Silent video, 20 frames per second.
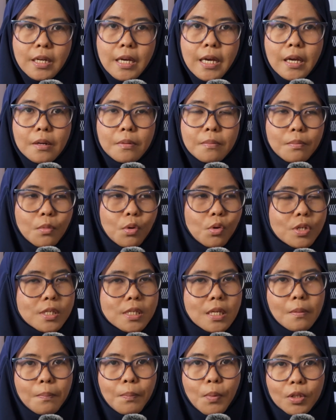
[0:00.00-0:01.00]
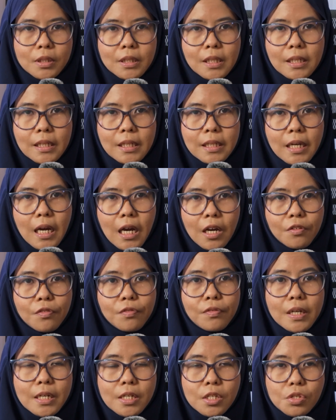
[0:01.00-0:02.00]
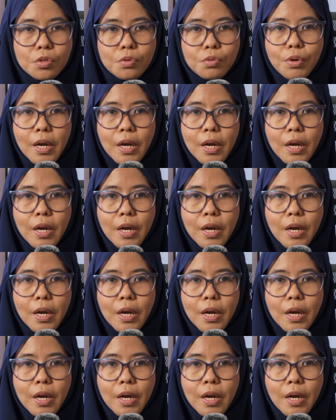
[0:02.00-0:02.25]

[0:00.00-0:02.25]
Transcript: And most importantly, I've learned to